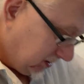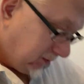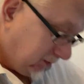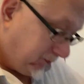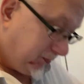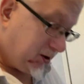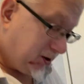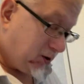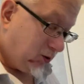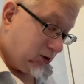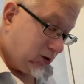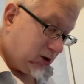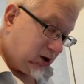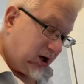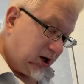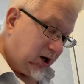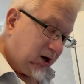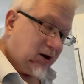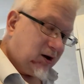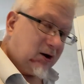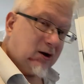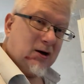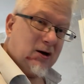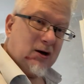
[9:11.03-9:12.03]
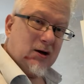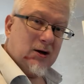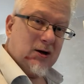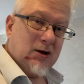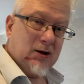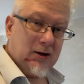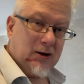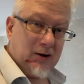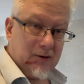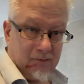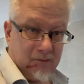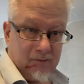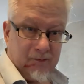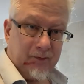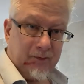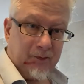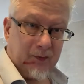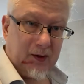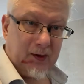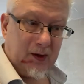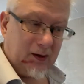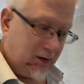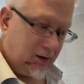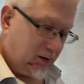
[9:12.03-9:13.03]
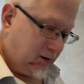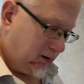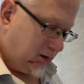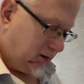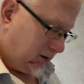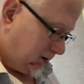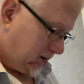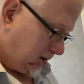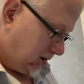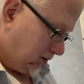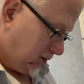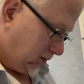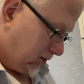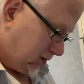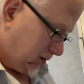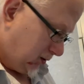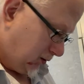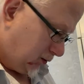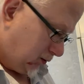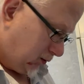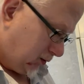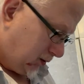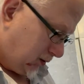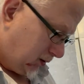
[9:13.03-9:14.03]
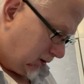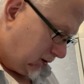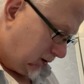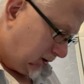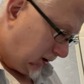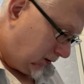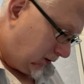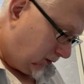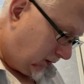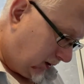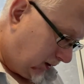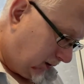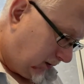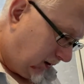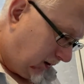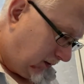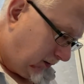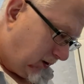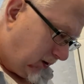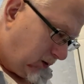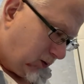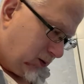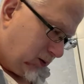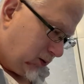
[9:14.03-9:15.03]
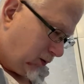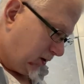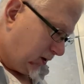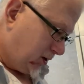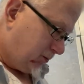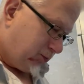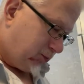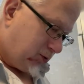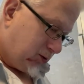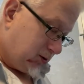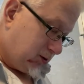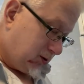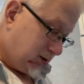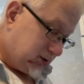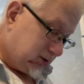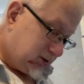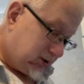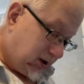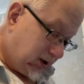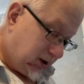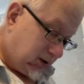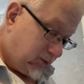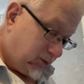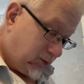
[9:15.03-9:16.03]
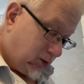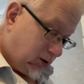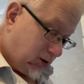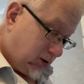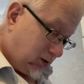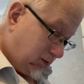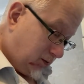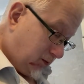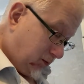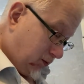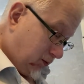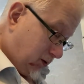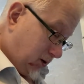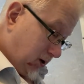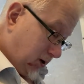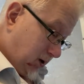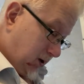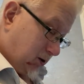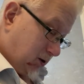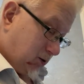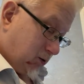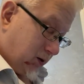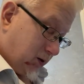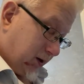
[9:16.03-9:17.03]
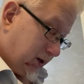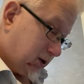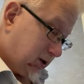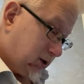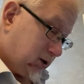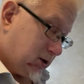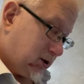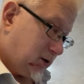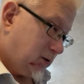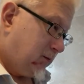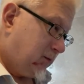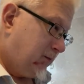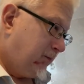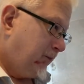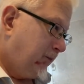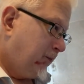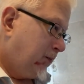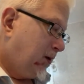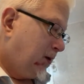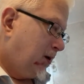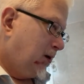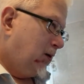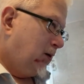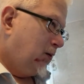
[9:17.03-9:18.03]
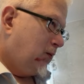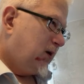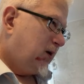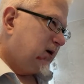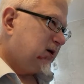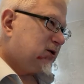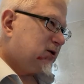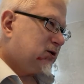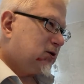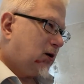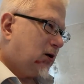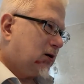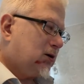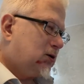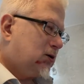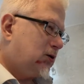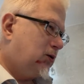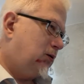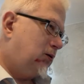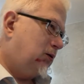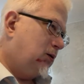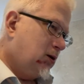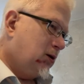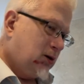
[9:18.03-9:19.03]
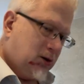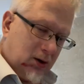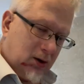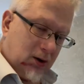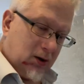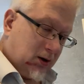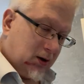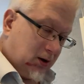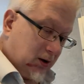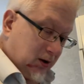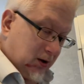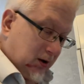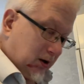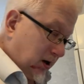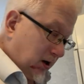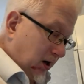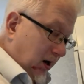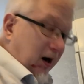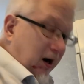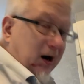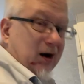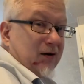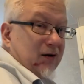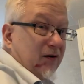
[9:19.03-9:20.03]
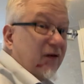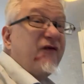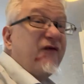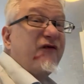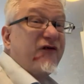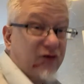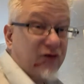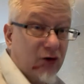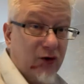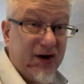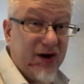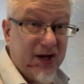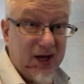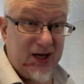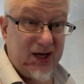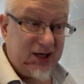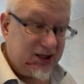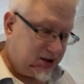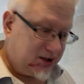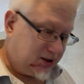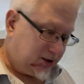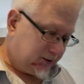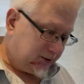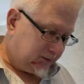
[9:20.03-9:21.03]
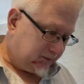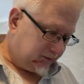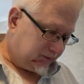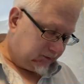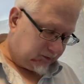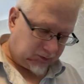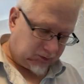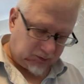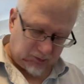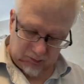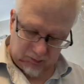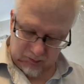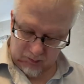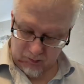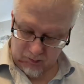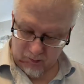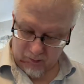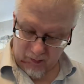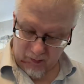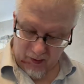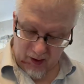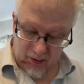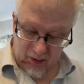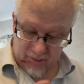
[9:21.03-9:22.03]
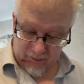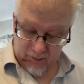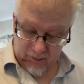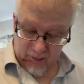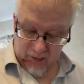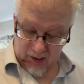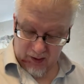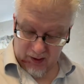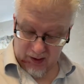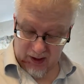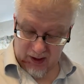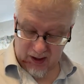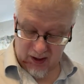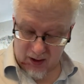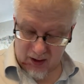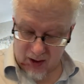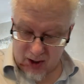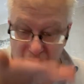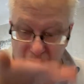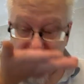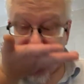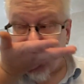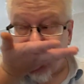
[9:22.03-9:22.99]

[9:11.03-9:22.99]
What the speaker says: because they, I don't know, now I always pronounce that word incorrect. So when they start to unfreeze, that